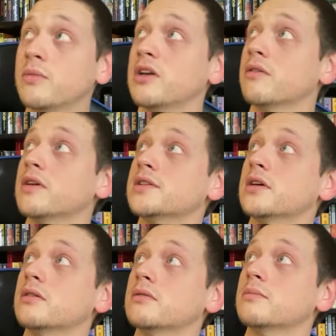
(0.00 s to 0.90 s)
I don't think
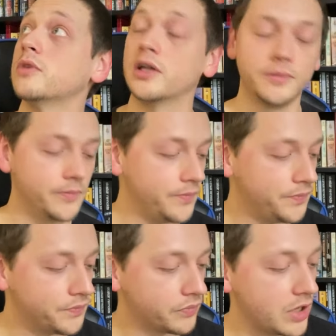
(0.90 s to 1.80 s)
so, but
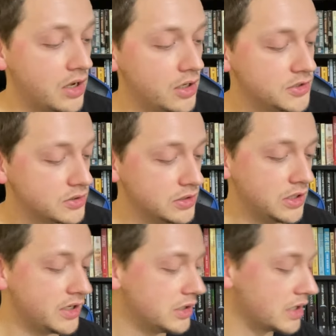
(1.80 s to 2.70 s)
I certainly
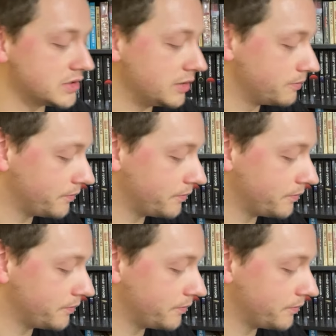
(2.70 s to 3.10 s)
like collecting them.